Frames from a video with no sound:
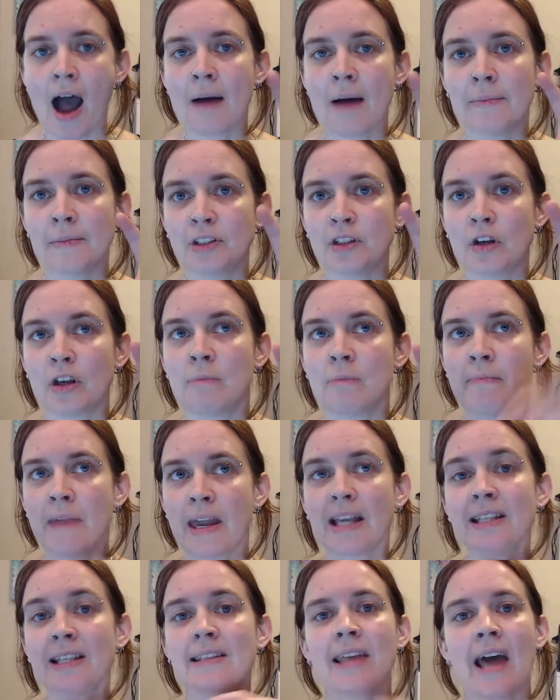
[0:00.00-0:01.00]
So you
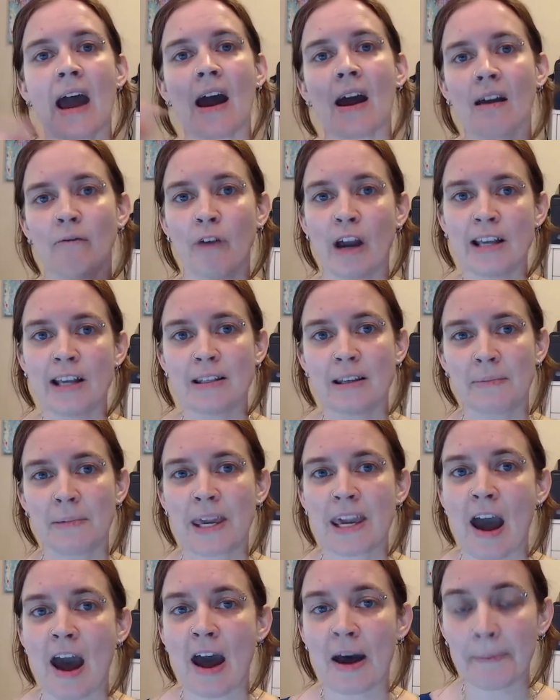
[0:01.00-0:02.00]
mix that
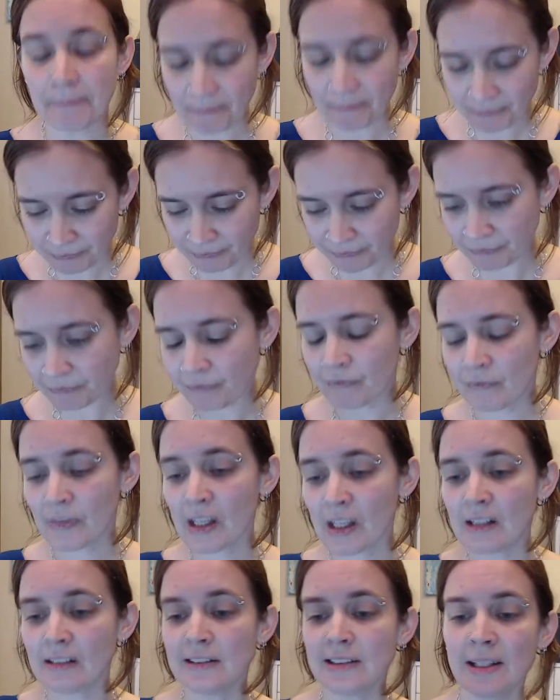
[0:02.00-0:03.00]
recipe up,
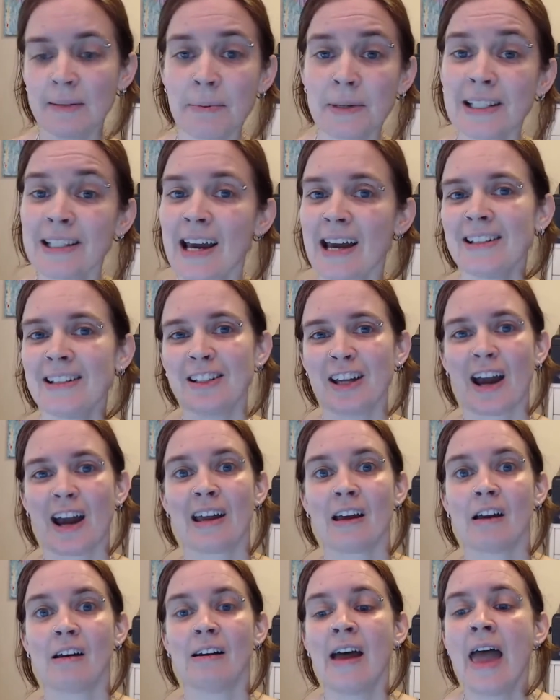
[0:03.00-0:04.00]
dip a test
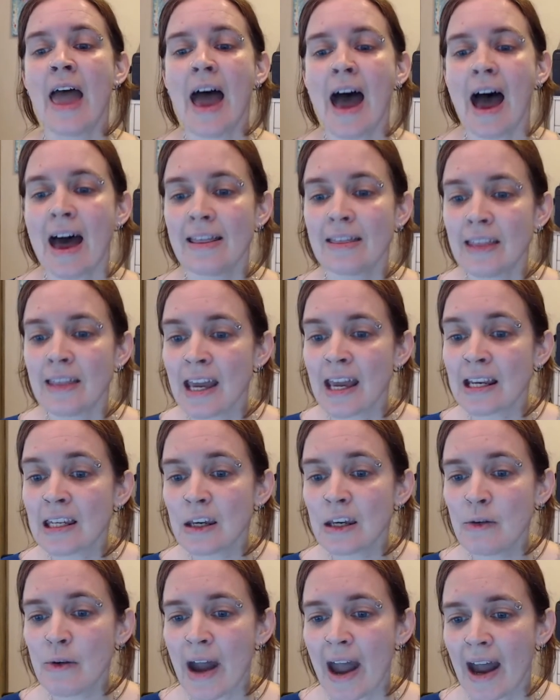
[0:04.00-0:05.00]
tile, and then
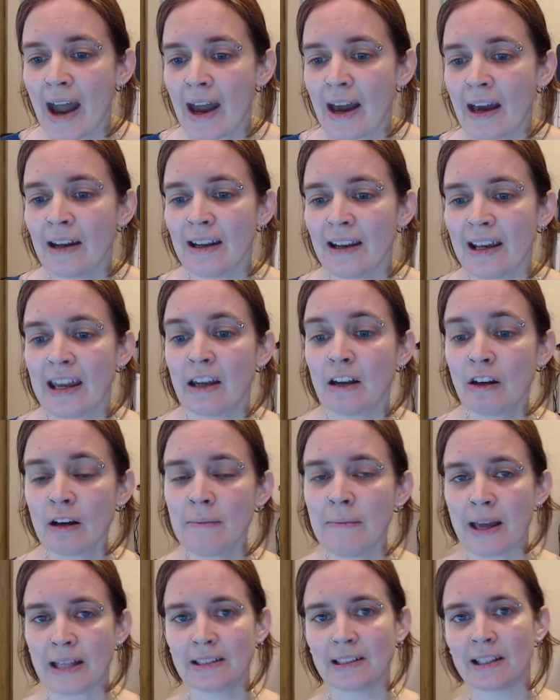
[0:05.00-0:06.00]
you
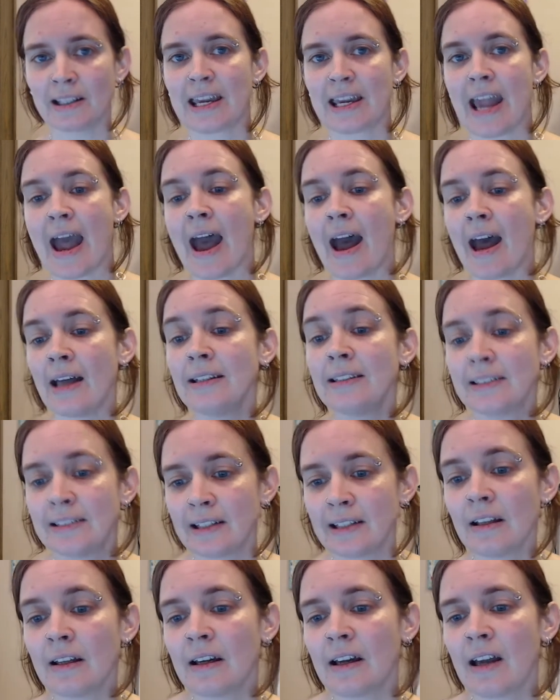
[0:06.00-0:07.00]
incrementally add
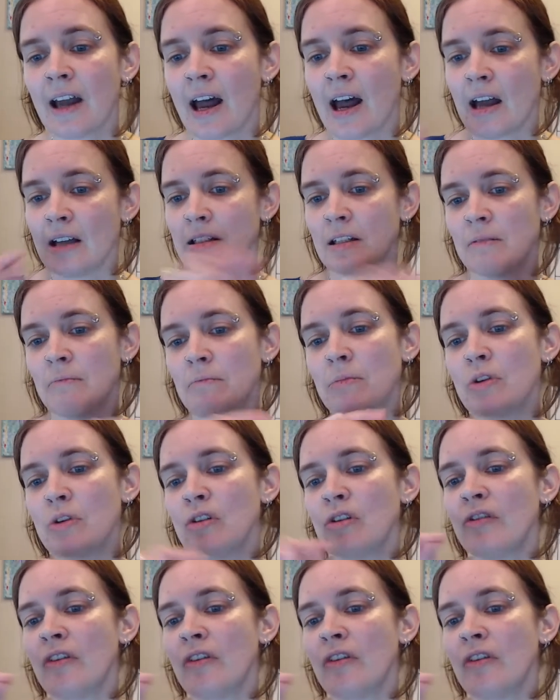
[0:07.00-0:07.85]
silica to move